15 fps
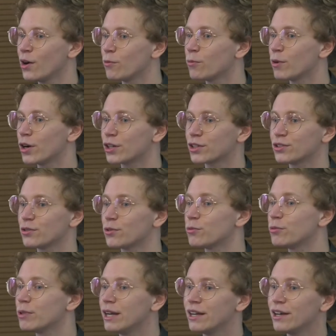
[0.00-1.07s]
worked
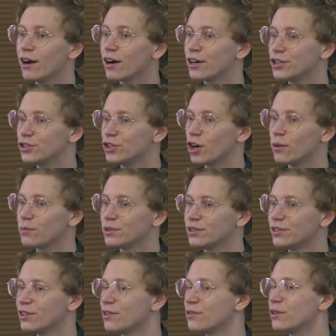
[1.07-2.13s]
really hard
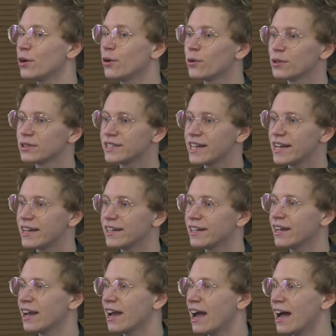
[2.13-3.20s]
jobs the whole
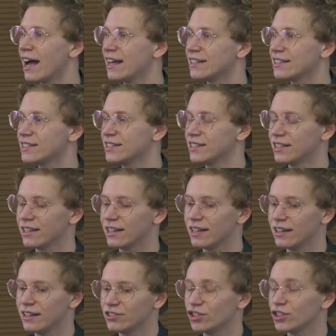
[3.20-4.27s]
day and
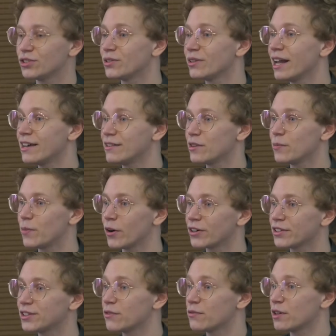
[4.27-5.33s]
uh, just to line the
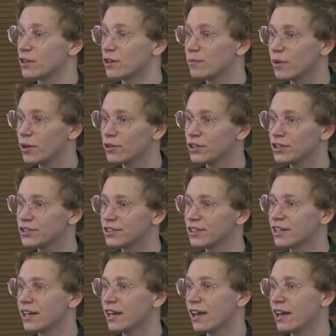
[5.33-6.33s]
pockets of their employers,